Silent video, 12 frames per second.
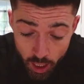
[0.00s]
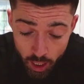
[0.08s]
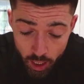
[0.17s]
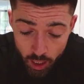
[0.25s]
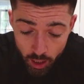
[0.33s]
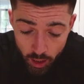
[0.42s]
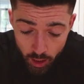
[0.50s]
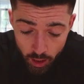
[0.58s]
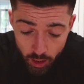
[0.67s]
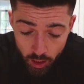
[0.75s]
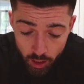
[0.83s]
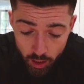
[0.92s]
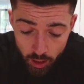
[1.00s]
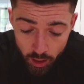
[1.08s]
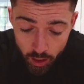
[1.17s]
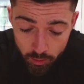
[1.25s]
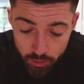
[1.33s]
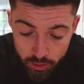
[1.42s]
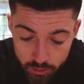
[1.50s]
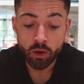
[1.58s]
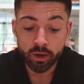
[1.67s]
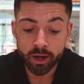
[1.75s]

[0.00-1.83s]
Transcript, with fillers: Um, how